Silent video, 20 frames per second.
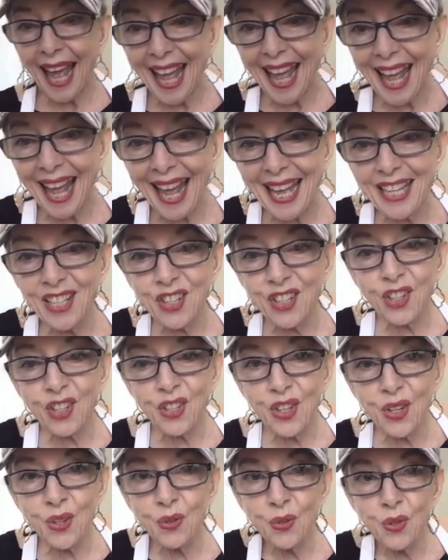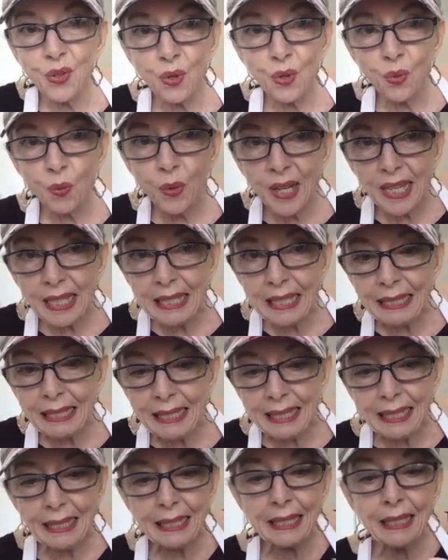and you're going to use your
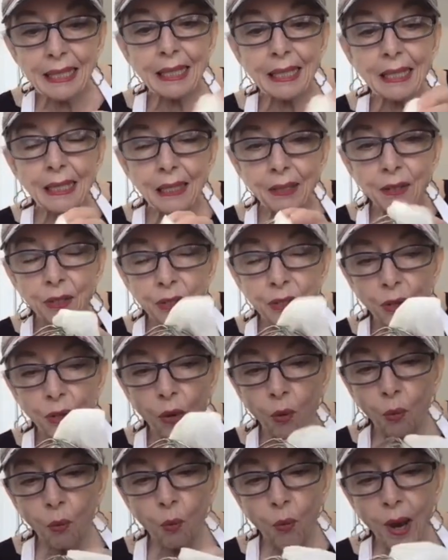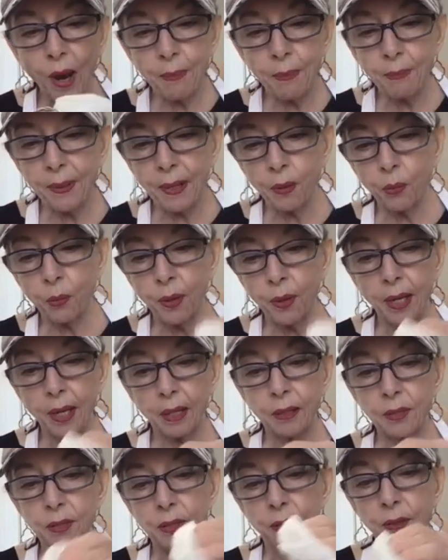whisk, so wipe it
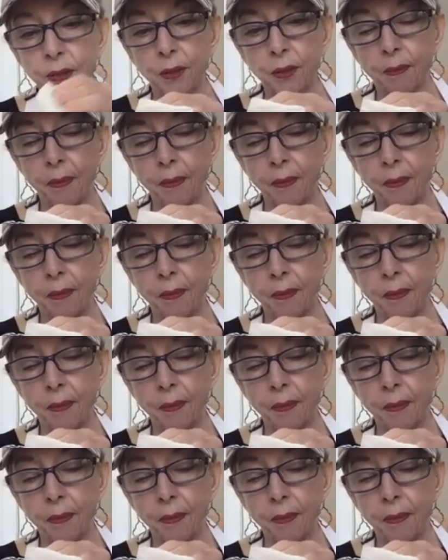well too.